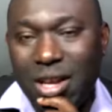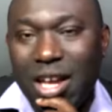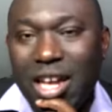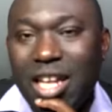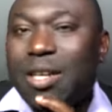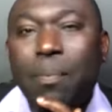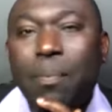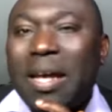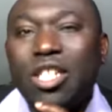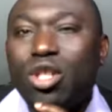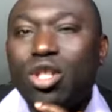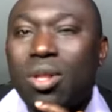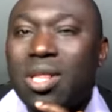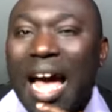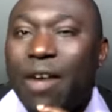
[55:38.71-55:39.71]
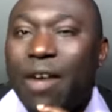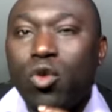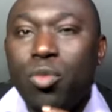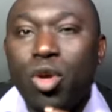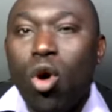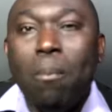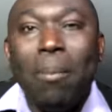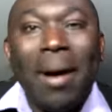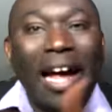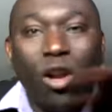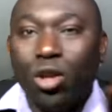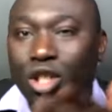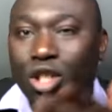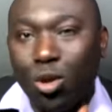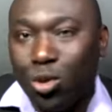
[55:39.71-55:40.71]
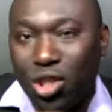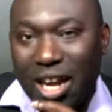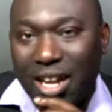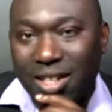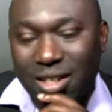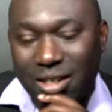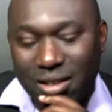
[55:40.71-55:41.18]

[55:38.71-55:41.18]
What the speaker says: The person doesn't have to be your biological child.